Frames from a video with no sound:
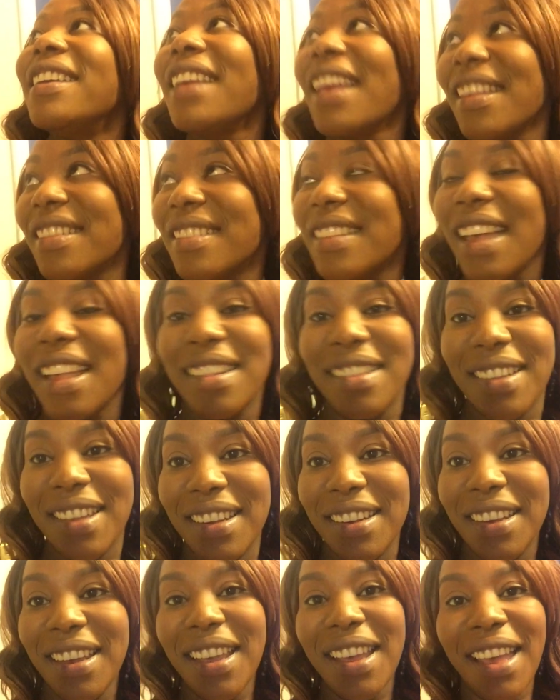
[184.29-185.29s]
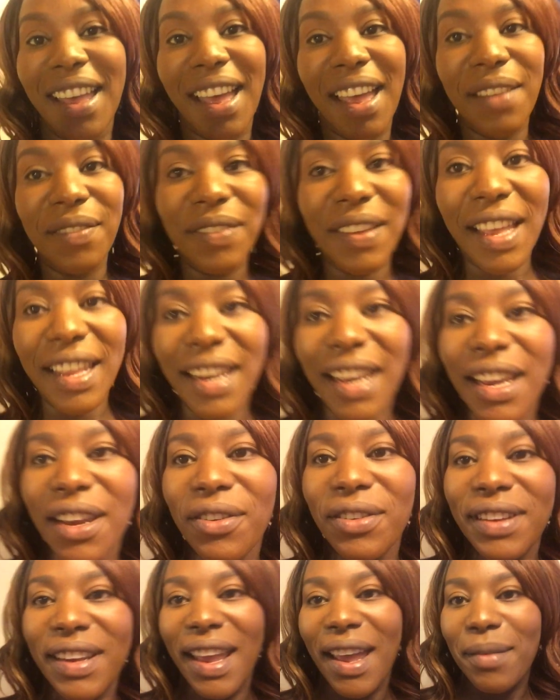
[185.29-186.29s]
Yes, that's it. I flat
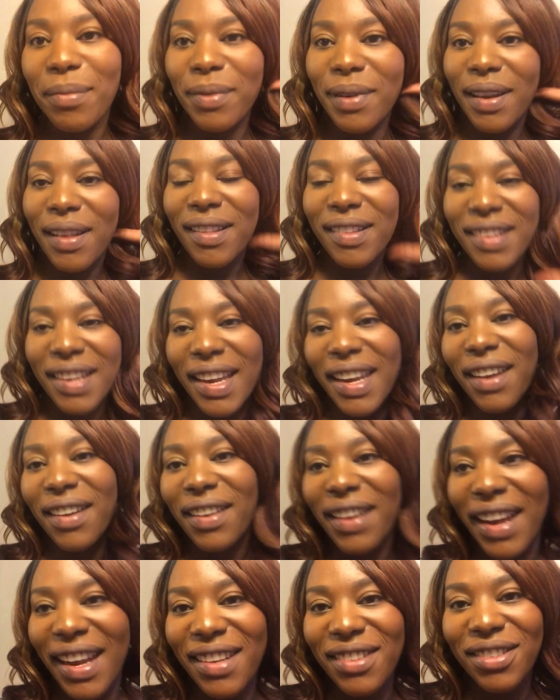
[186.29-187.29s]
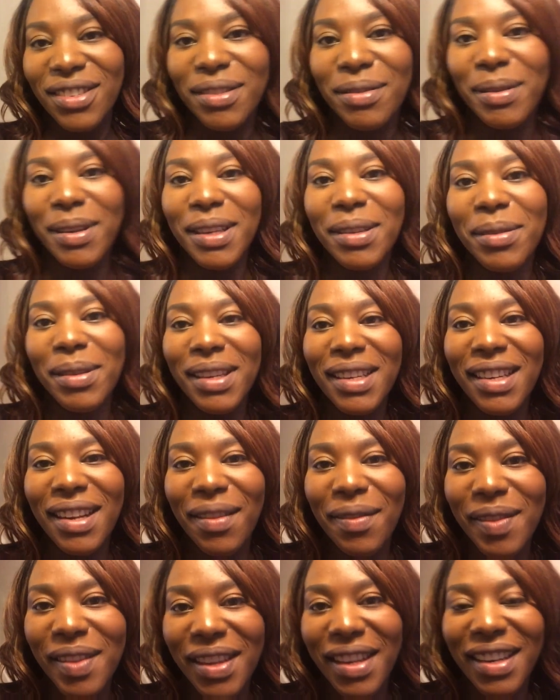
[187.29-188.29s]
ironed Gabrielle's hair and she really, really
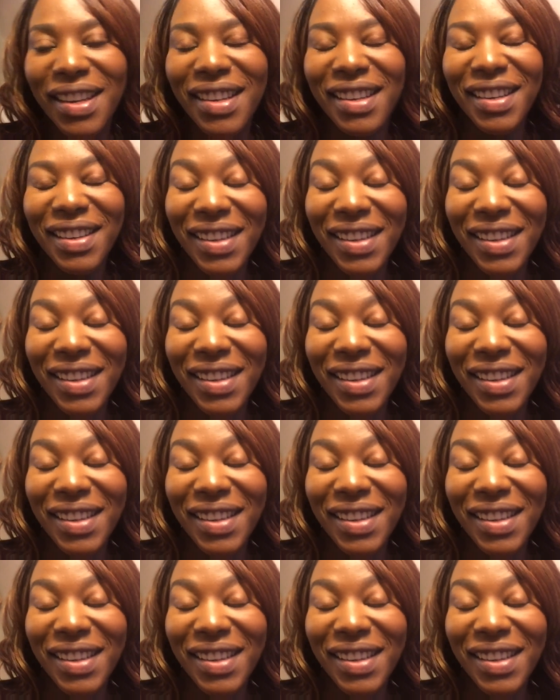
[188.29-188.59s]
loves it.